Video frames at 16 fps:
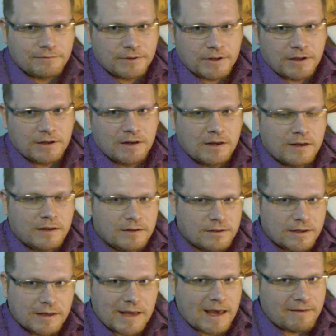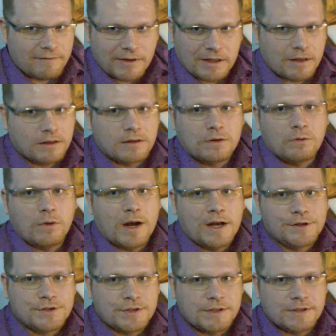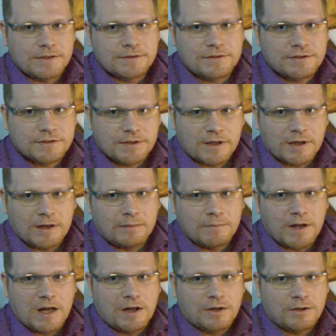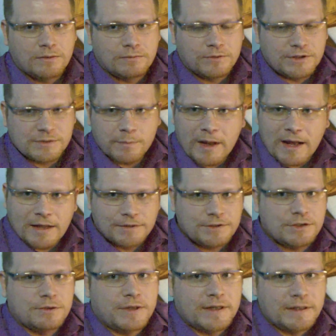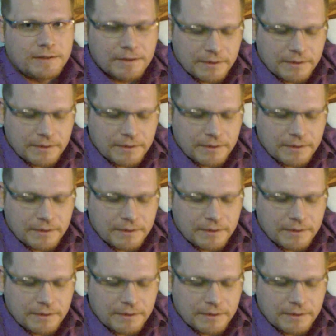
or like have any other questions, I'll respond to it.